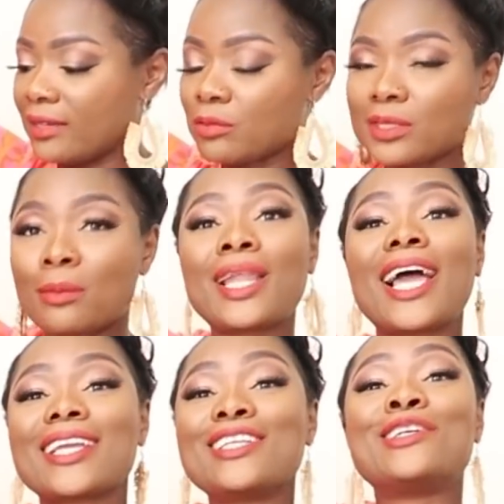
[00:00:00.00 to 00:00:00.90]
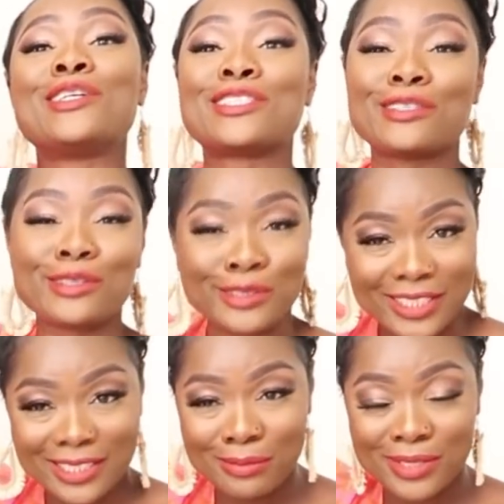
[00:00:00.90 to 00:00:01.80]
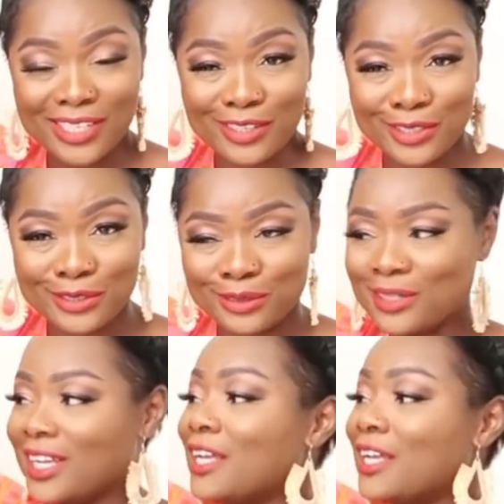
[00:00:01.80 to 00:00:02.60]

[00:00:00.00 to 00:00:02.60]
and with the black, you know, it's a little slimy also.